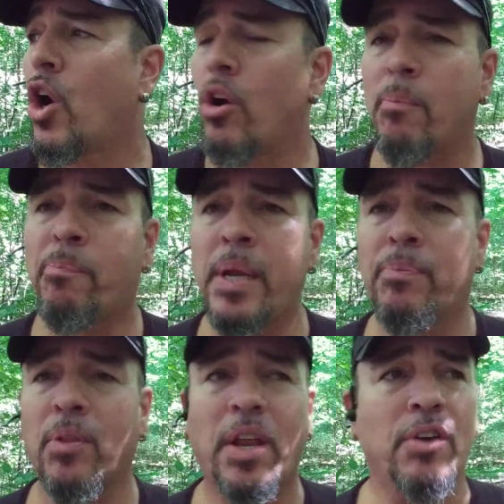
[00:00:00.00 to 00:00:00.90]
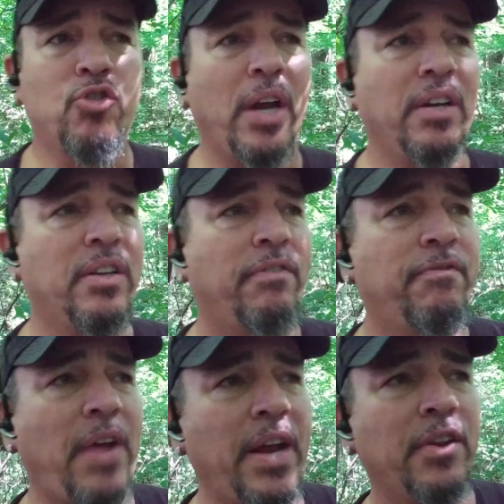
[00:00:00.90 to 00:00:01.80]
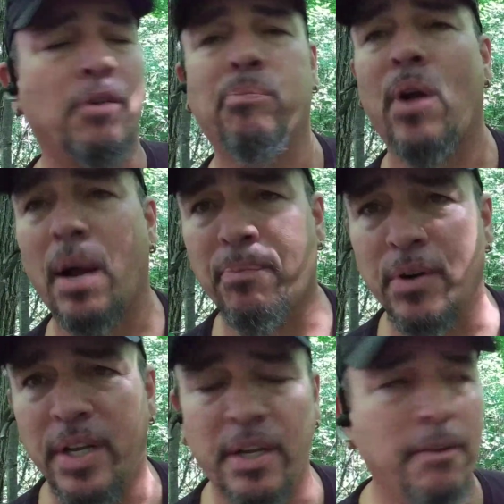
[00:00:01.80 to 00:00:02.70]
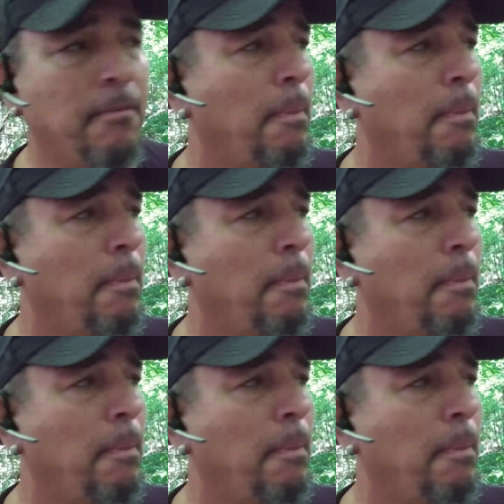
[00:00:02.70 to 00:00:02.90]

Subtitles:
hurting people that are trying to defend their property,